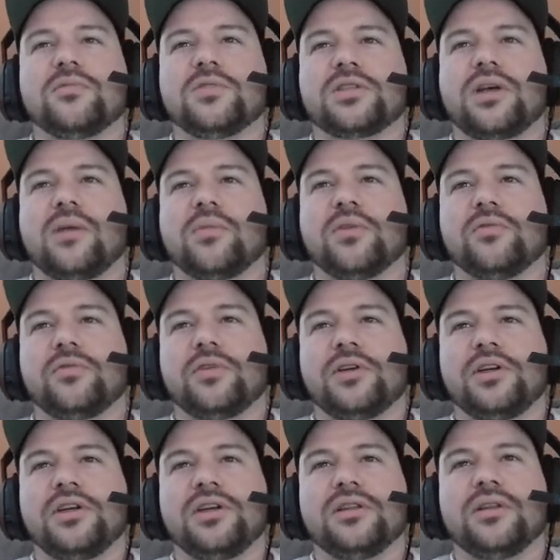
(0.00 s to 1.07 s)
was coming
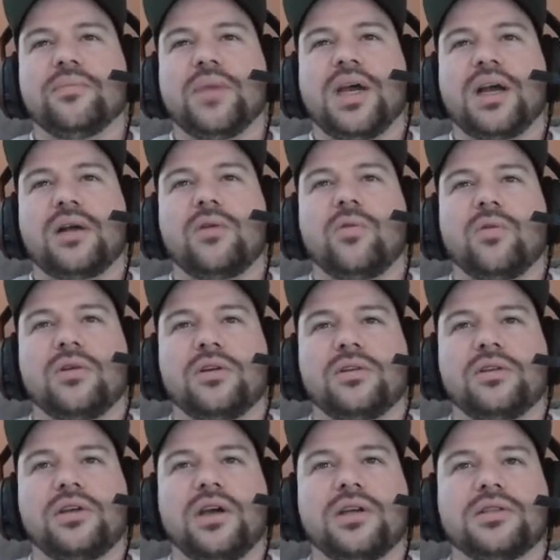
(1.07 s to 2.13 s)
free in the back corner of
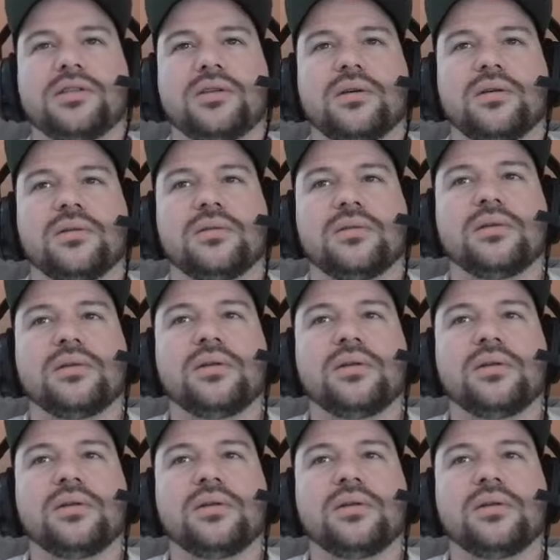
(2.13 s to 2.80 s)
the end zone.